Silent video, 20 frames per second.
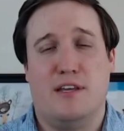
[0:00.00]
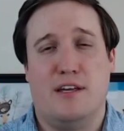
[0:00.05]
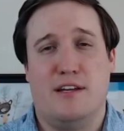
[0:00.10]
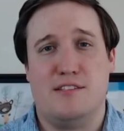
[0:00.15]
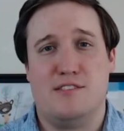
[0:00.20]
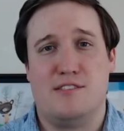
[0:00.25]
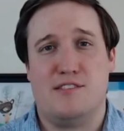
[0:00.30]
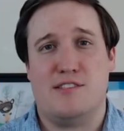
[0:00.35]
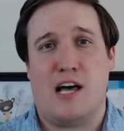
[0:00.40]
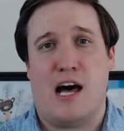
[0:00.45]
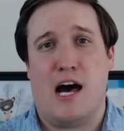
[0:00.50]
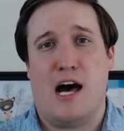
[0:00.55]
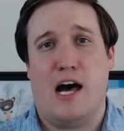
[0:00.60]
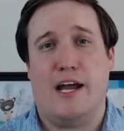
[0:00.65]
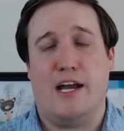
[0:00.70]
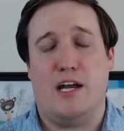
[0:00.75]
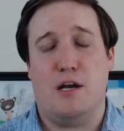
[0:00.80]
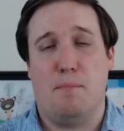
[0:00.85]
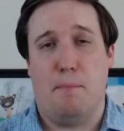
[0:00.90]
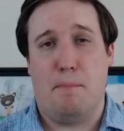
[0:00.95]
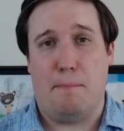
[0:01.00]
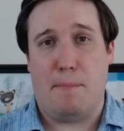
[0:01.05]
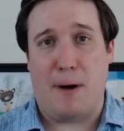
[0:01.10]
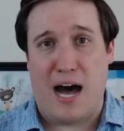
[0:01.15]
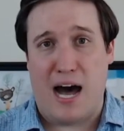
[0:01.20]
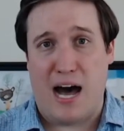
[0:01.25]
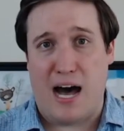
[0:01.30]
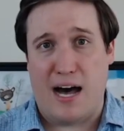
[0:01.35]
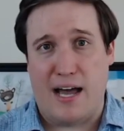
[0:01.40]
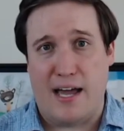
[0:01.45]
that is signed
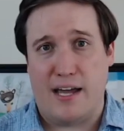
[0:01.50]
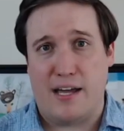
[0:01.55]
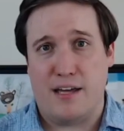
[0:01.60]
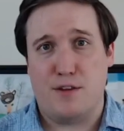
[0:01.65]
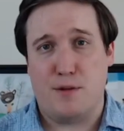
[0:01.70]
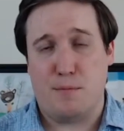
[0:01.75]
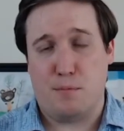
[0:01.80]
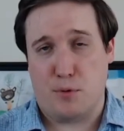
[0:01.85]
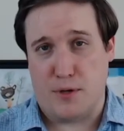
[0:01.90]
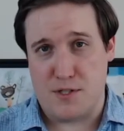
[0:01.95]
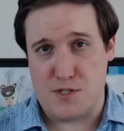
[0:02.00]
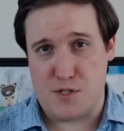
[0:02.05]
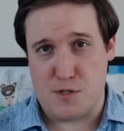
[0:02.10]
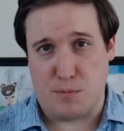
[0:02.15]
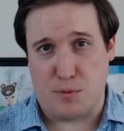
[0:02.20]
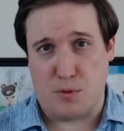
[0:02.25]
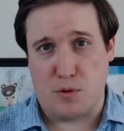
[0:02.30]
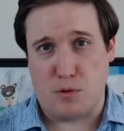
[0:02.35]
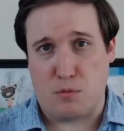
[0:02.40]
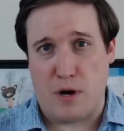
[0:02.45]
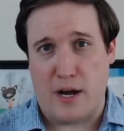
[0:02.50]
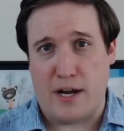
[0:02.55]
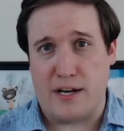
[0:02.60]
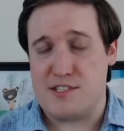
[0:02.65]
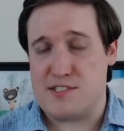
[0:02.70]
by the principal, right?